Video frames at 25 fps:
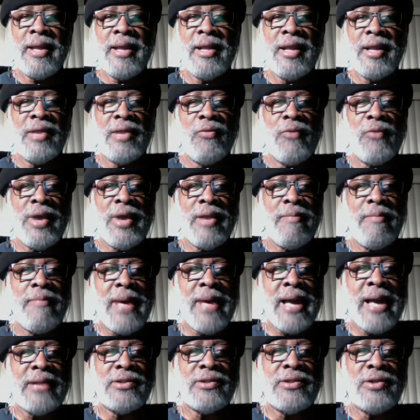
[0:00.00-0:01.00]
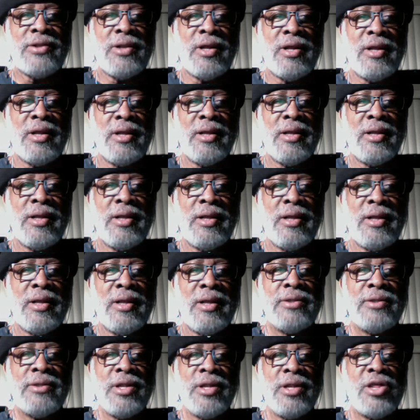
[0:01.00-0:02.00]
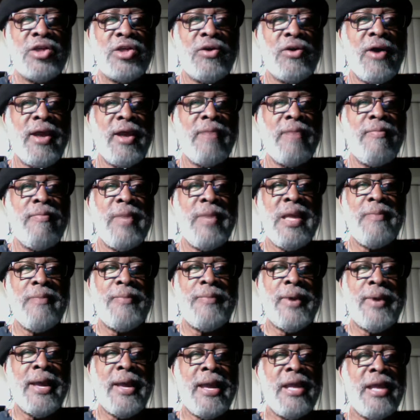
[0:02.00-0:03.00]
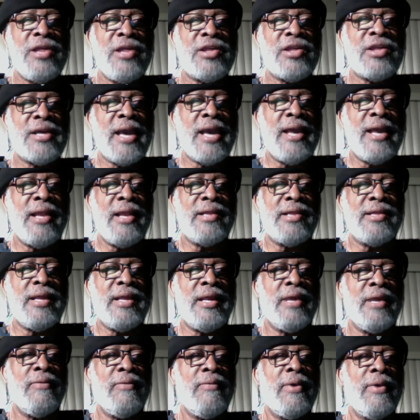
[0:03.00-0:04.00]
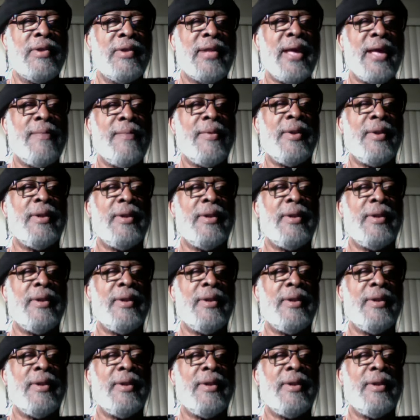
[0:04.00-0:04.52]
went back to the join me page kind of thing. What's happened?